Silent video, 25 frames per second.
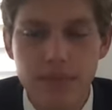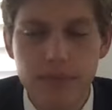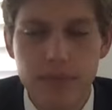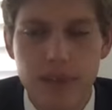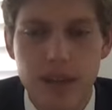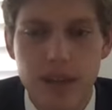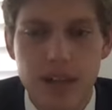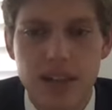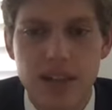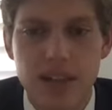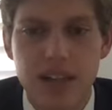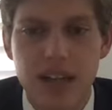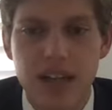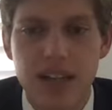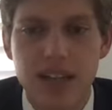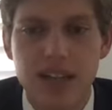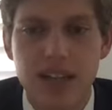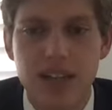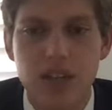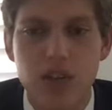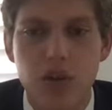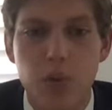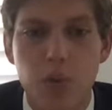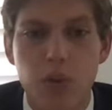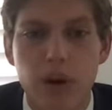This ties
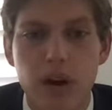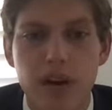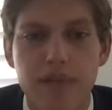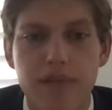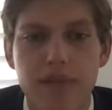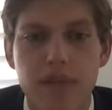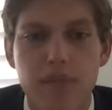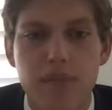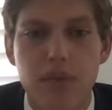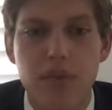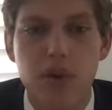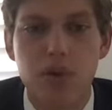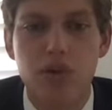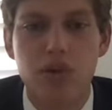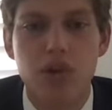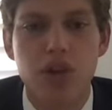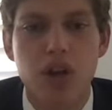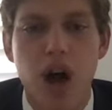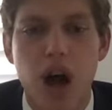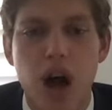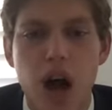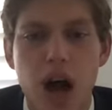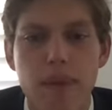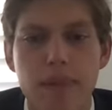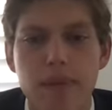into one of the most
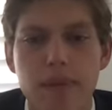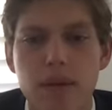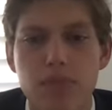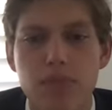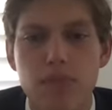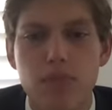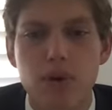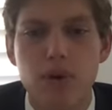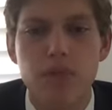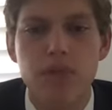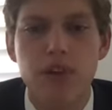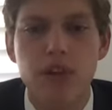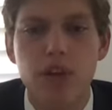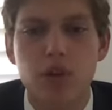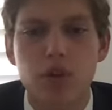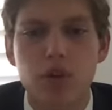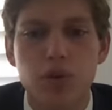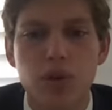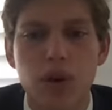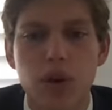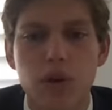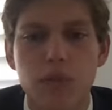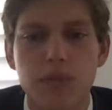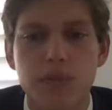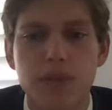common movie
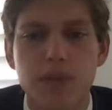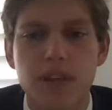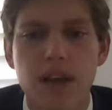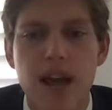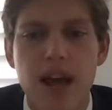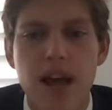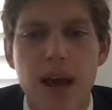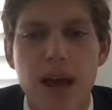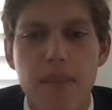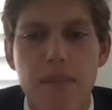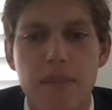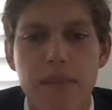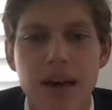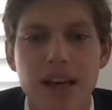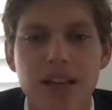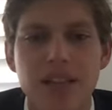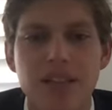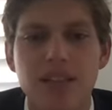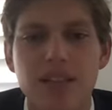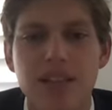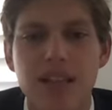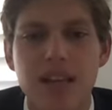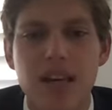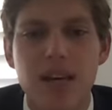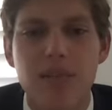tropes
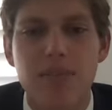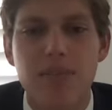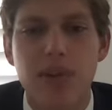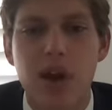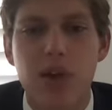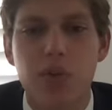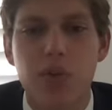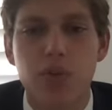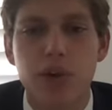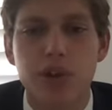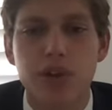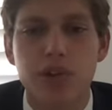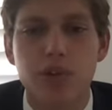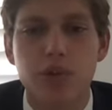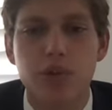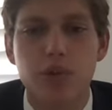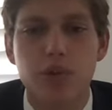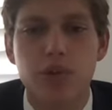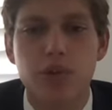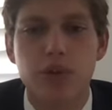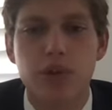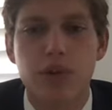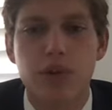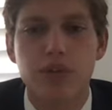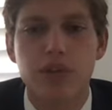best seen by Russell
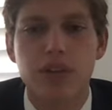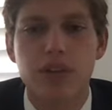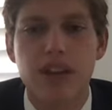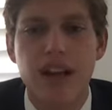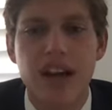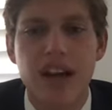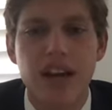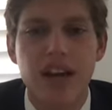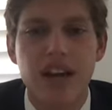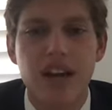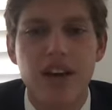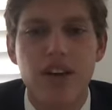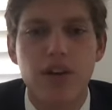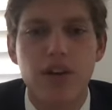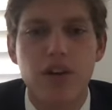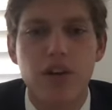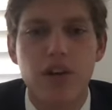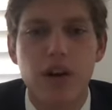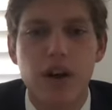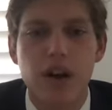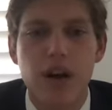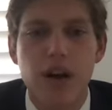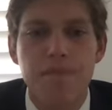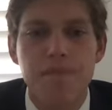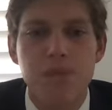Crowe's
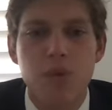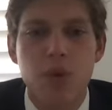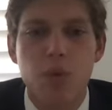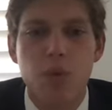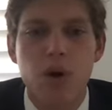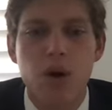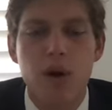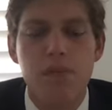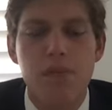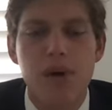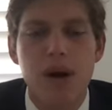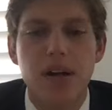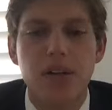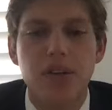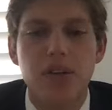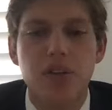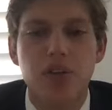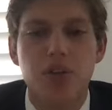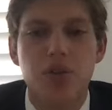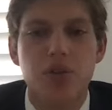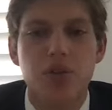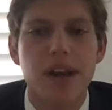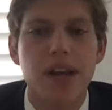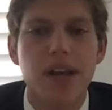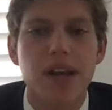Gladiator, where upon
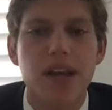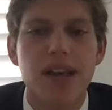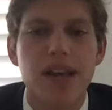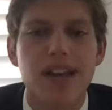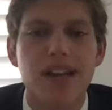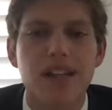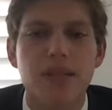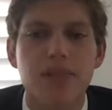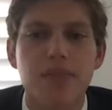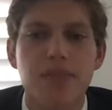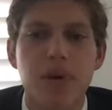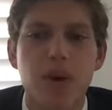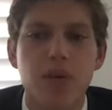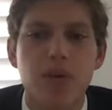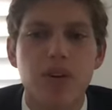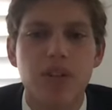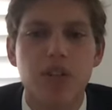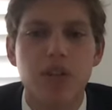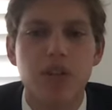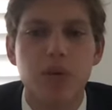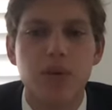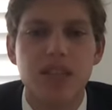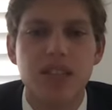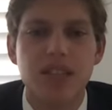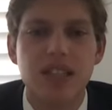striking his
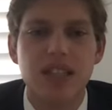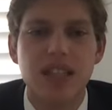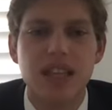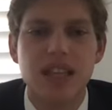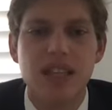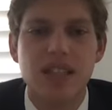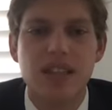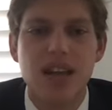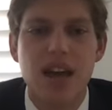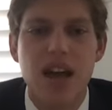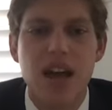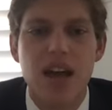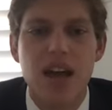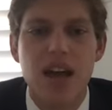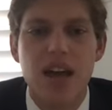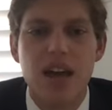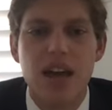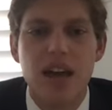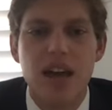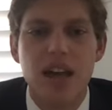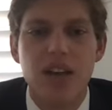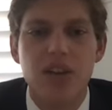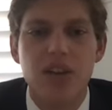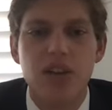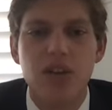opponent to his knees,
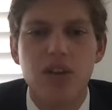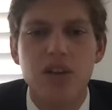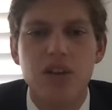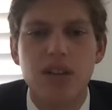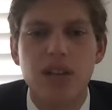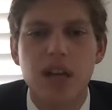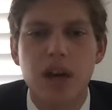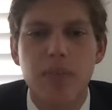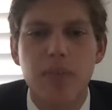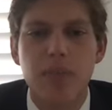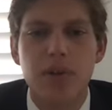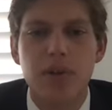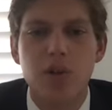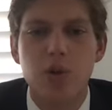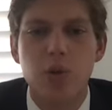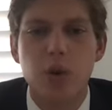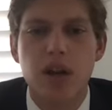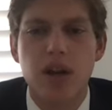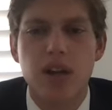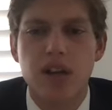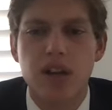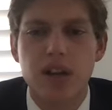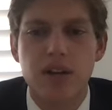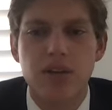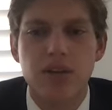he looks up to a
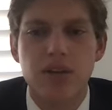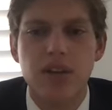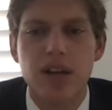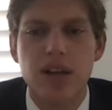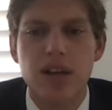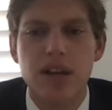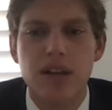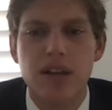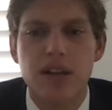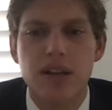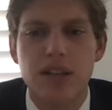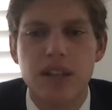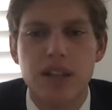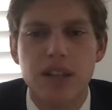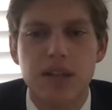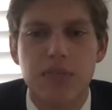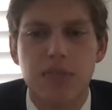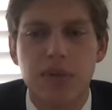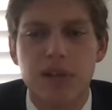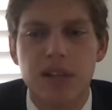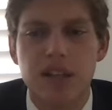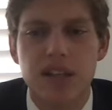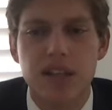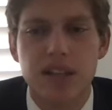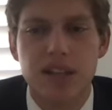clearly
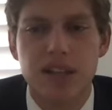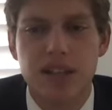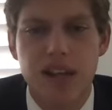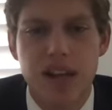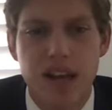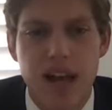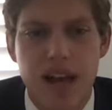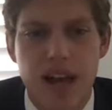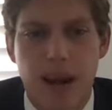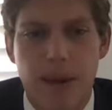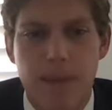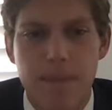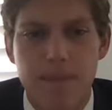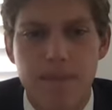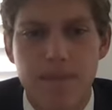displeased king.